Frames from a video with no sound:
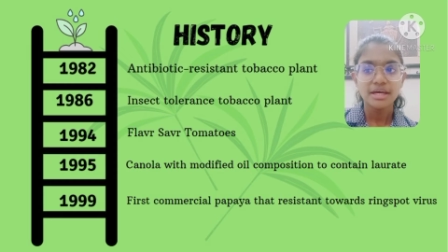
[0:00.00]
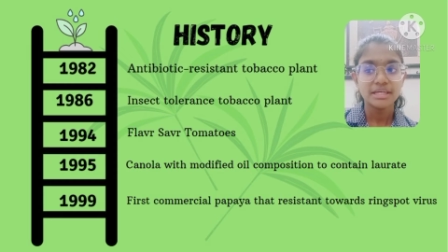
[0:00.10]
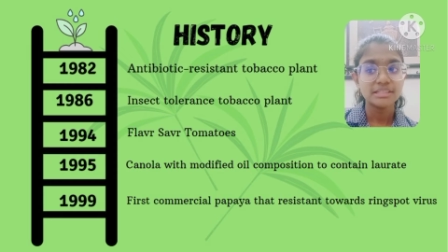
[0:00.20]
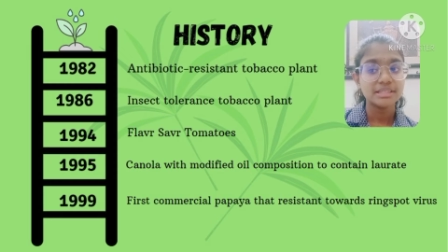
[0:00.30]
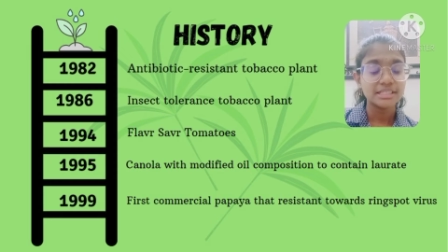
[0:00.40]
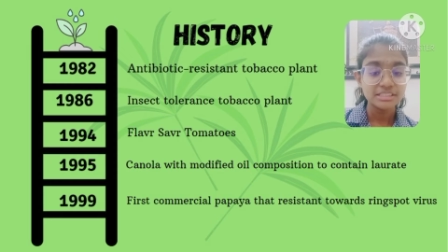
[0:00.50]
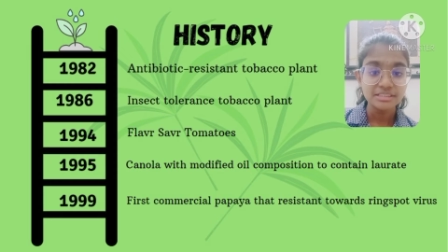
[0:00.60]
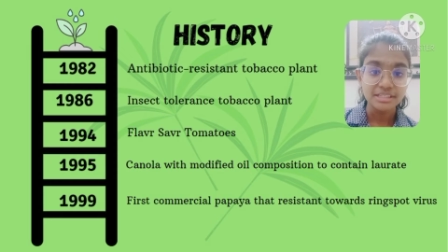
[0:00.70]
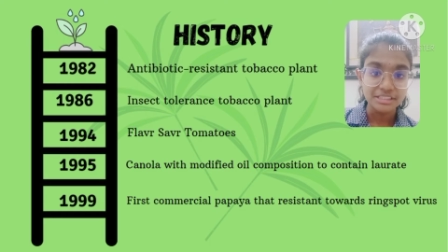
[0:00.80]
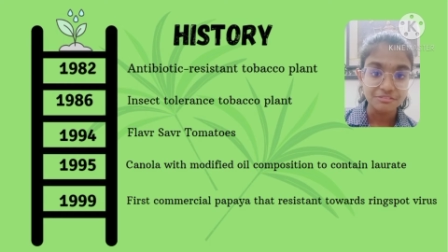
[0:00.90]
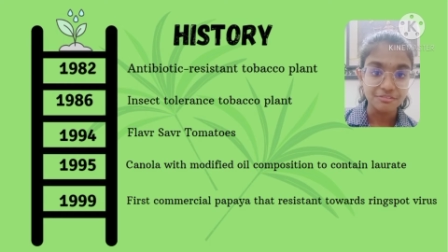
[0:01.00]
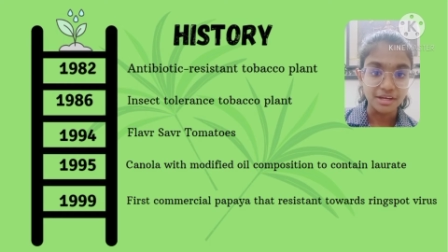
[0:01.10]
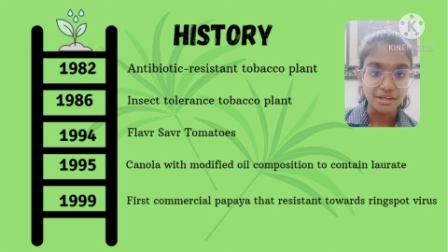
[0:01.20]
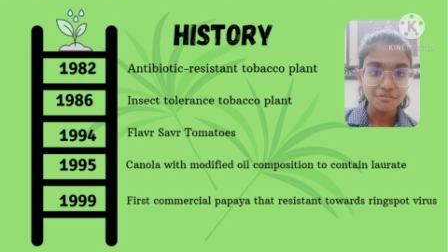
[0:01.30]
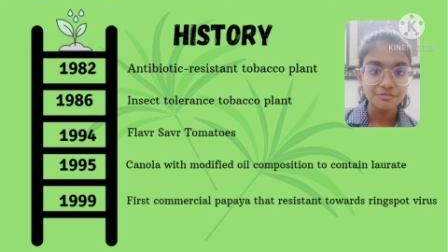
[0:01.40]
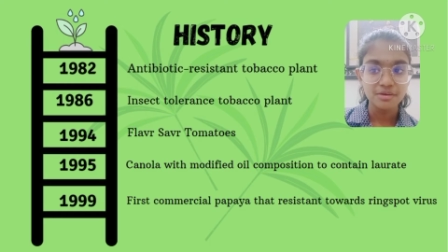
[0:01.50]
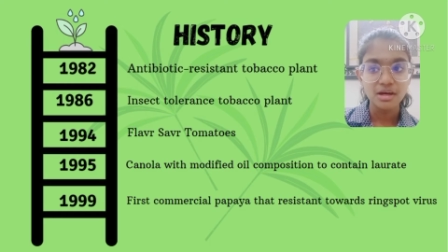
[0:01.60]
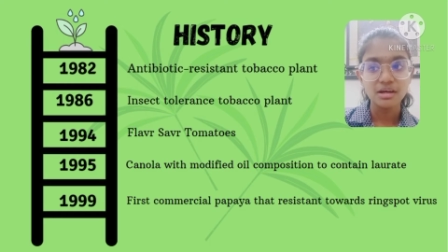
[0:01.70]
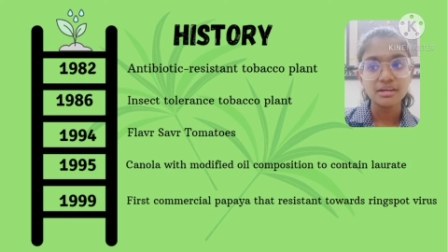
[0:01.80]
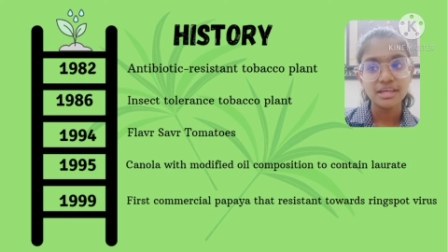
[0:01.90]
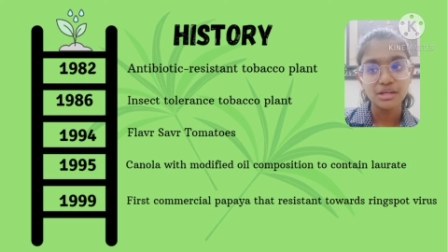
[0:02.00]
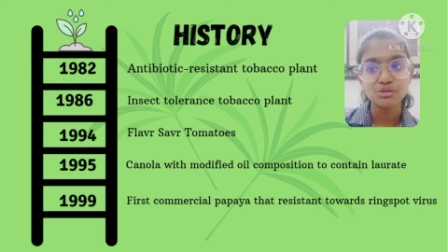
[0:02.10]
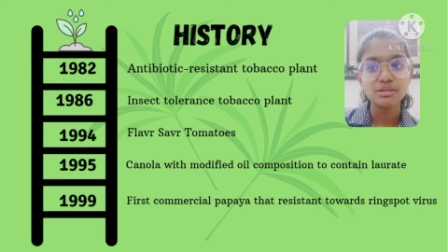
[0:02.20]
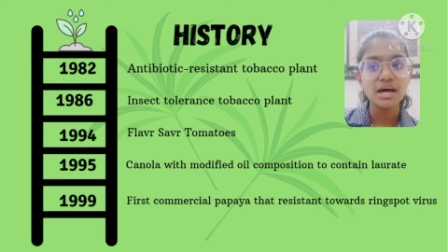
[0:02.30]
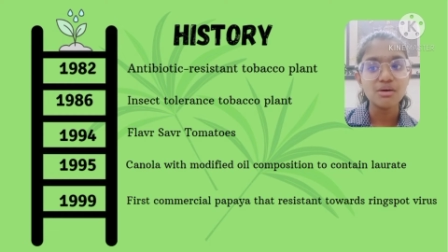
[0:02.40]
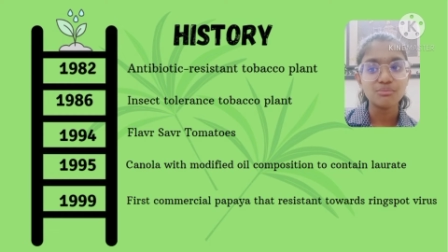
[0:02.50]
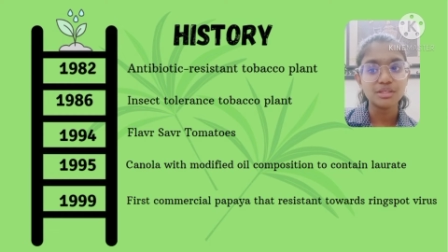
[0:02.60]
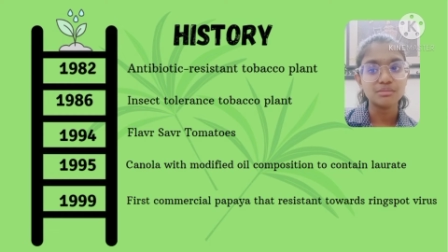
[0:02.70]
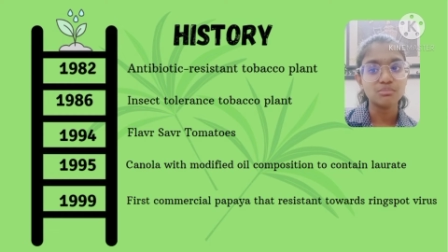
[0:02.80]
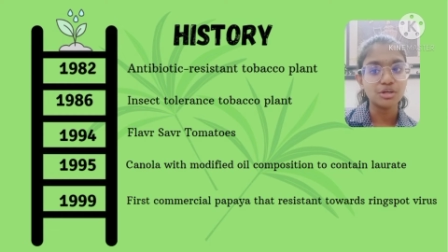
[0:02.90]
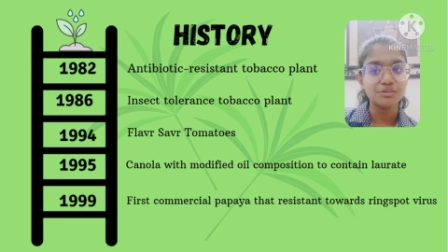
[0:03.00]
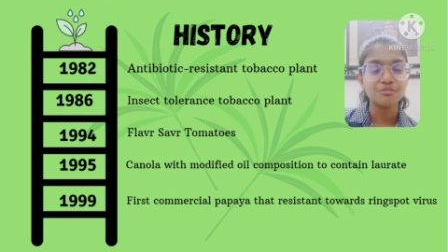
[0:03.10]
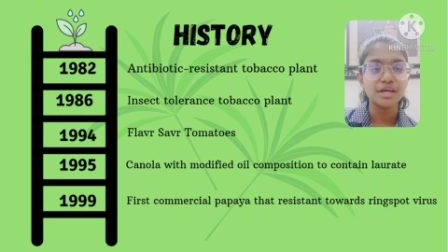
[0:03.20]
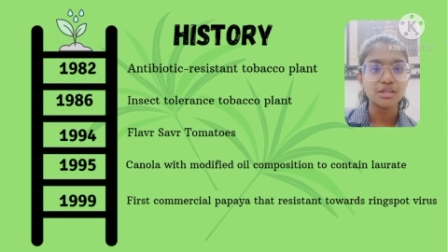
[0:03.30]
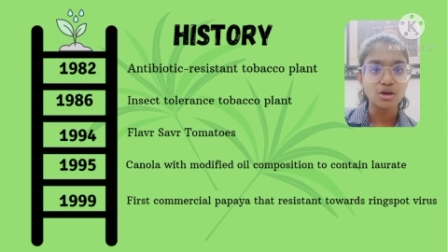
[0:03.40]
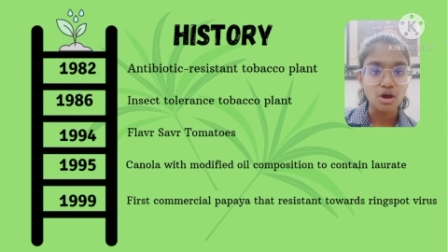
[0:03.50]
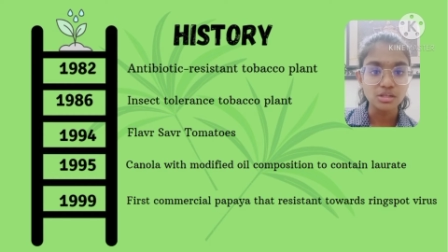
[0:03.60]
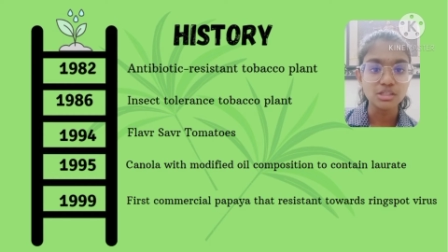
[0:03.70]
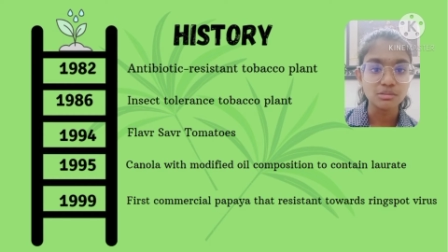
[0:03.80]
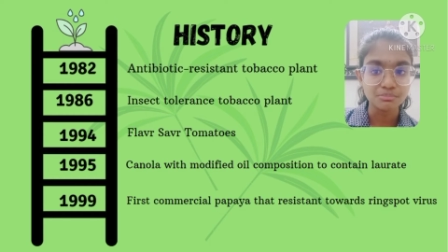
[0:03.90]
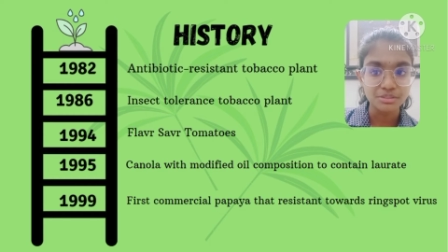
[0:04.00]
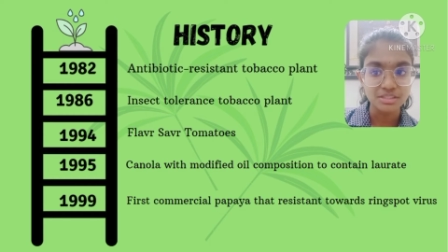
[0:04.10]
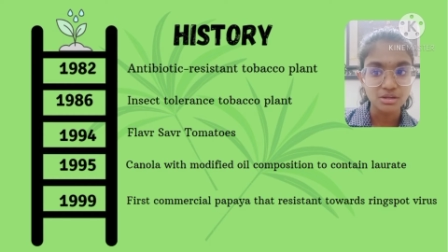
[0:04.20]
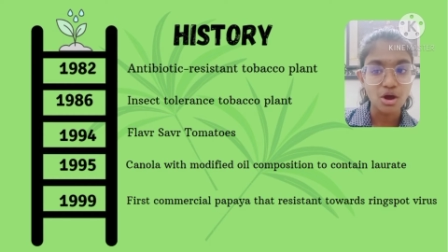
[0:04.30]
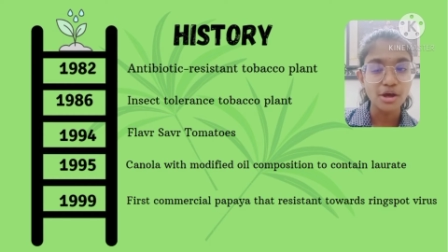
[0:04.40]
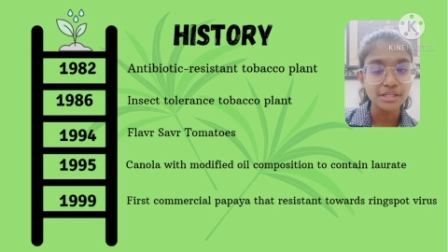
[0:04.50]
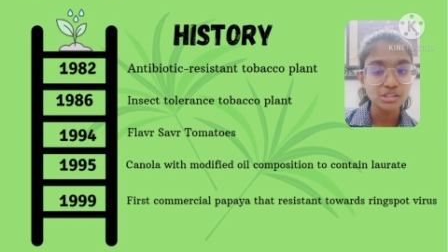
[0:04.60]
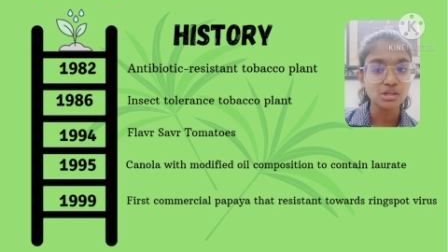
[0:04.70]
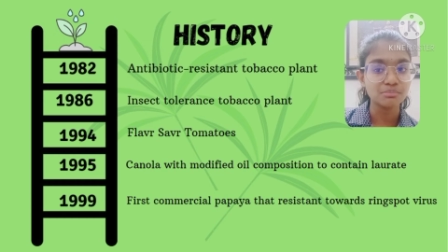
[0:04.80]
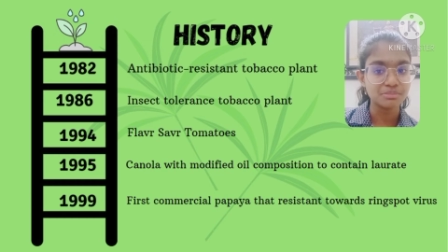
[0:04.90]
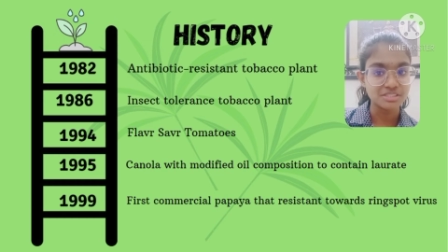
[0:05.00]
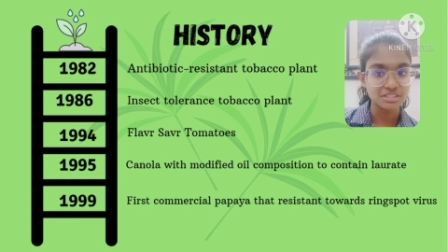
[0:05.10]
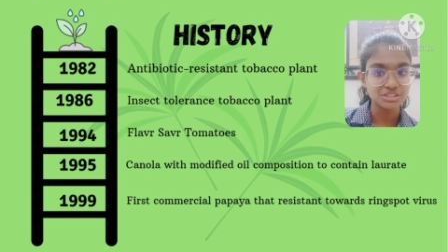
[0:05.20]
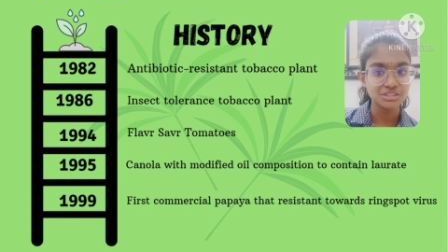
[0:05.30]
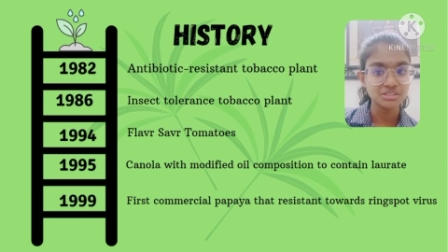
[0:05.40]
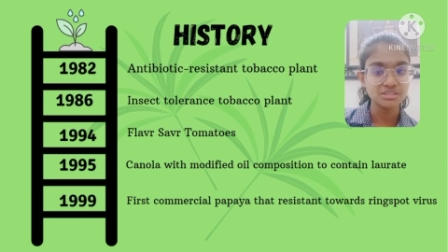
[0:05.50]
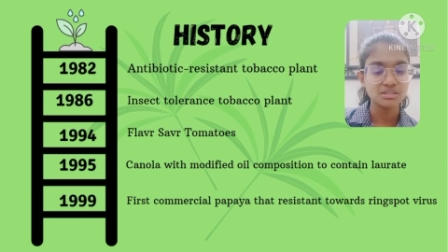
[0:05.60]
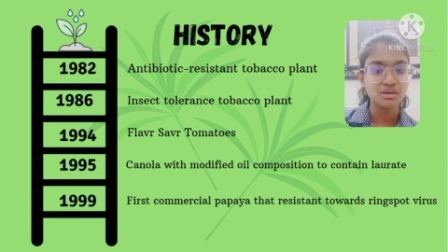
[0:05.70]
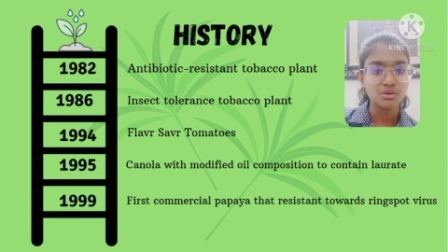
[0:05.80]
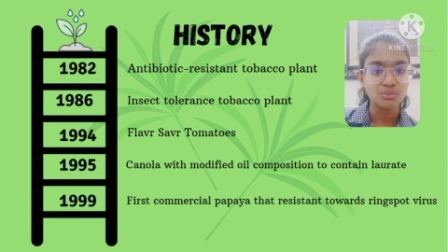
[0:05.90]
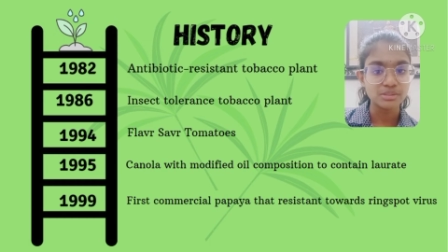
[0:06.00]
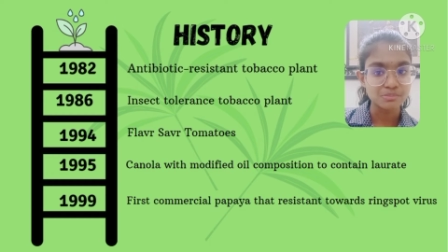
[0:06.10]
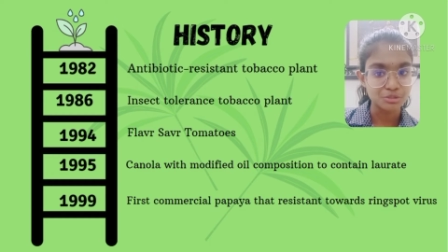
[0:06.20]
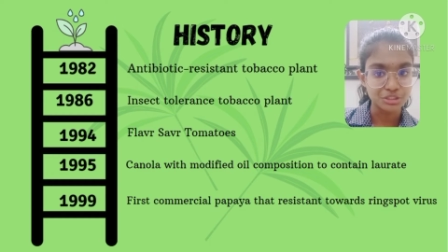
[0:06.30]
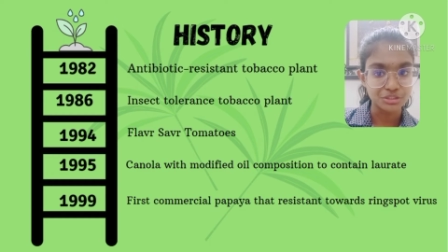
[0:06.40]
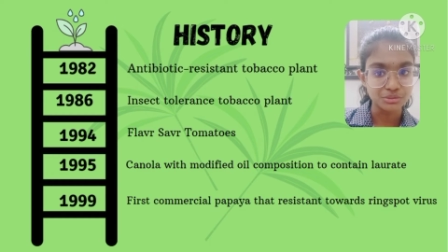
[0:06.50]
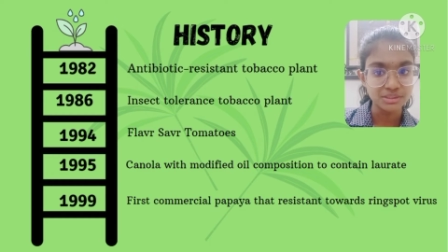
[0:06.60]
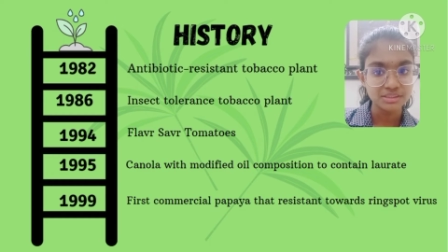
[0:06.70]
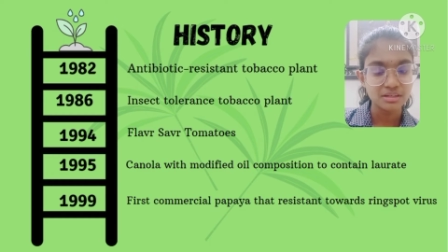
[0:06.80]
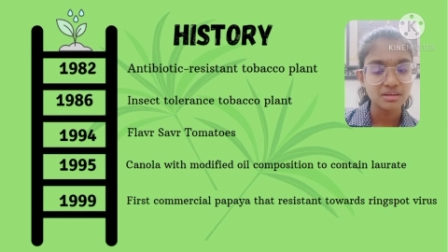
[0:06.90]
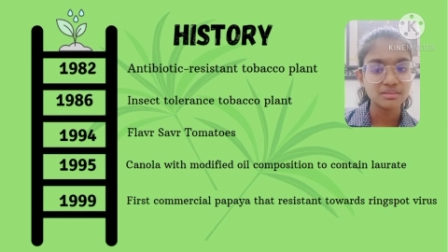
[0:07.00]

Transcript: In 1995, canola with modified oil composition was produced.